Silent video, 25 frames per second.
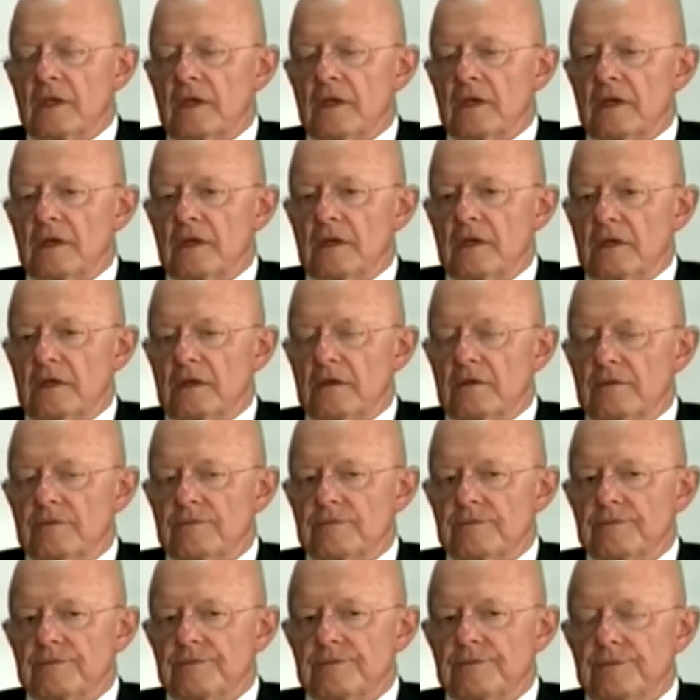
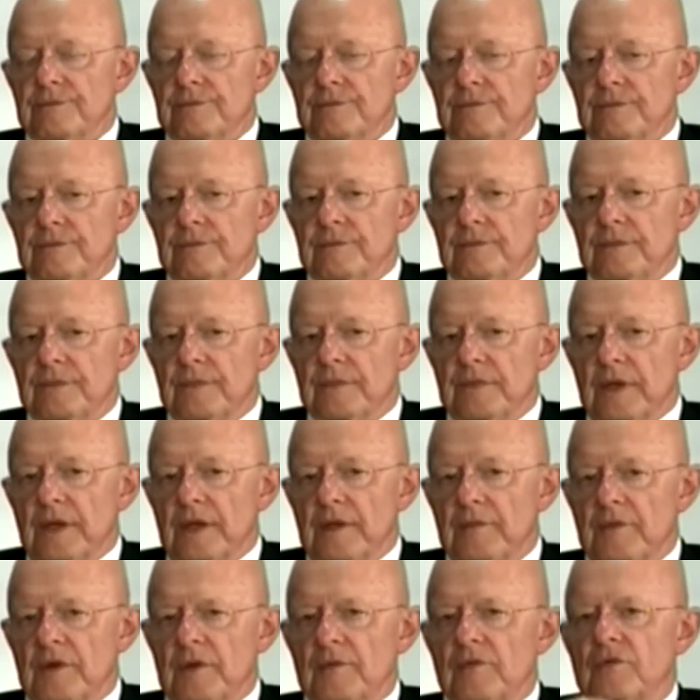I
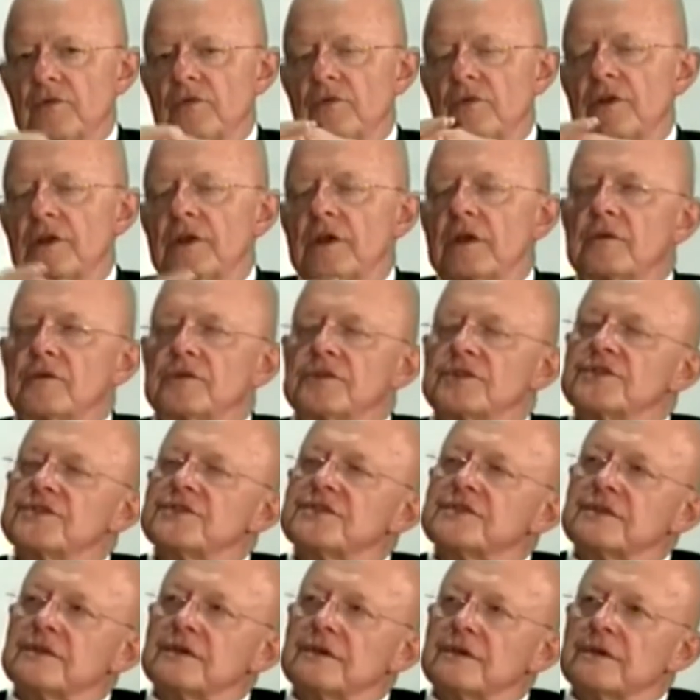remember when I
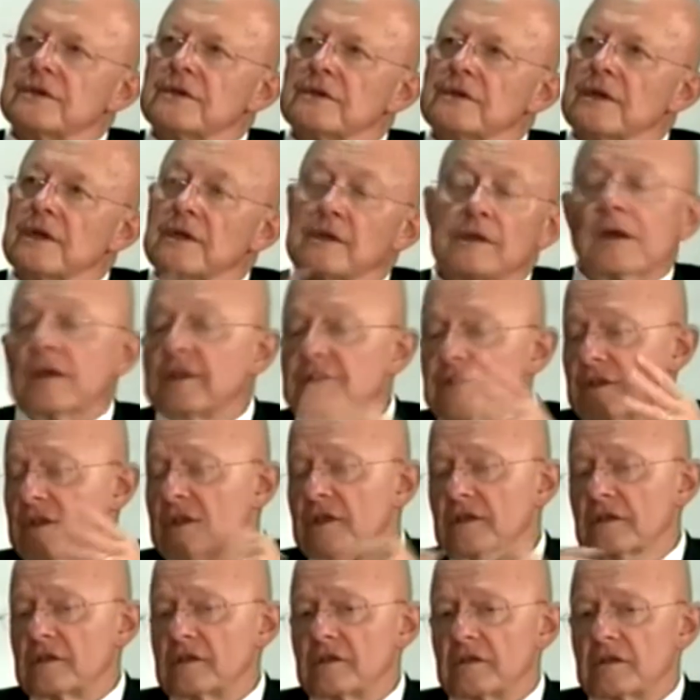was, I
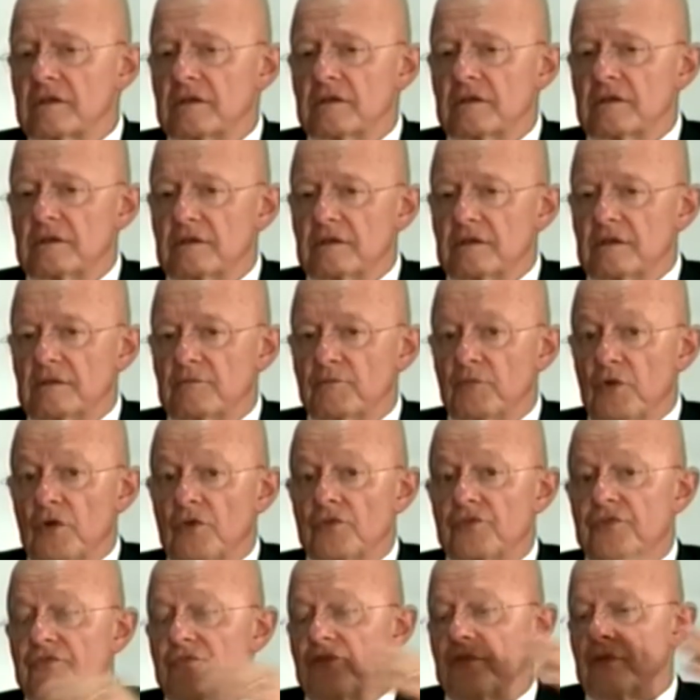think
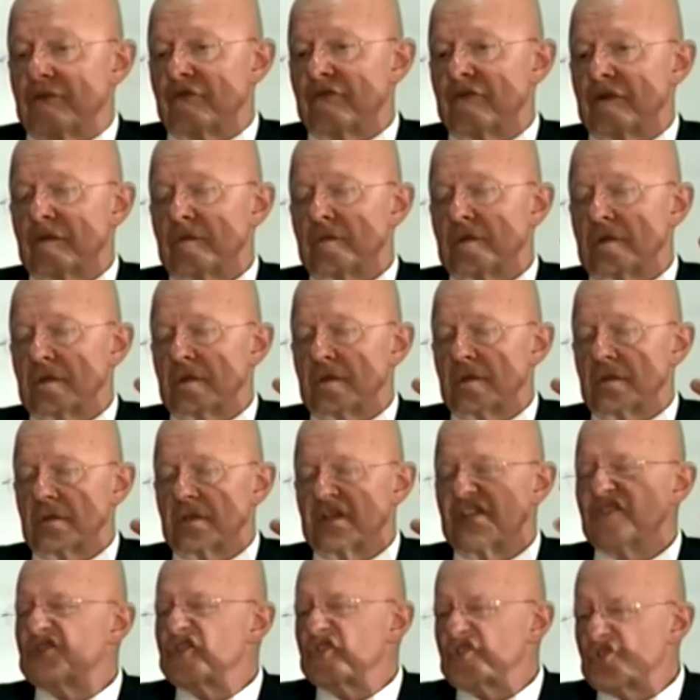both from an
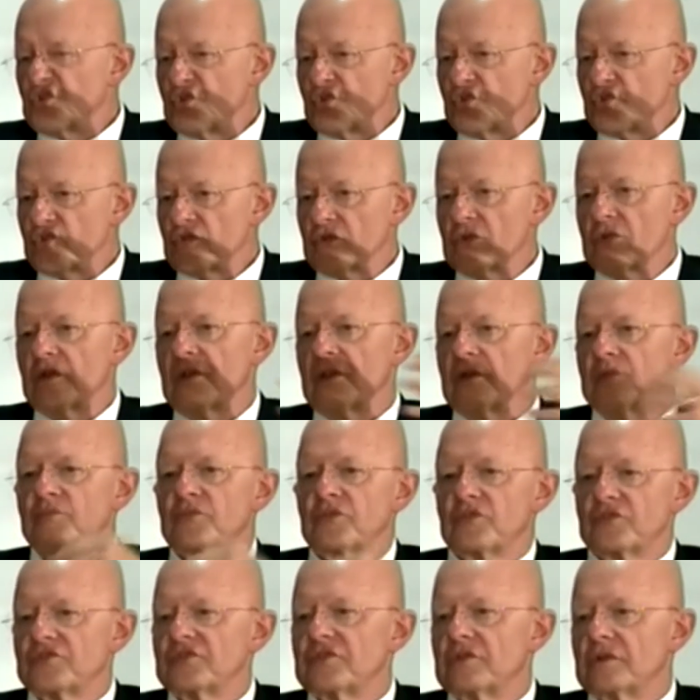institutional and a
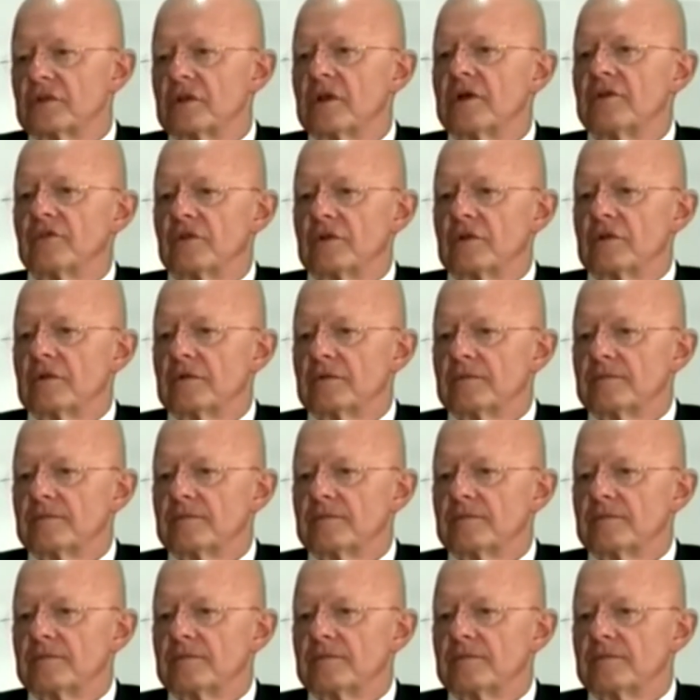personal level,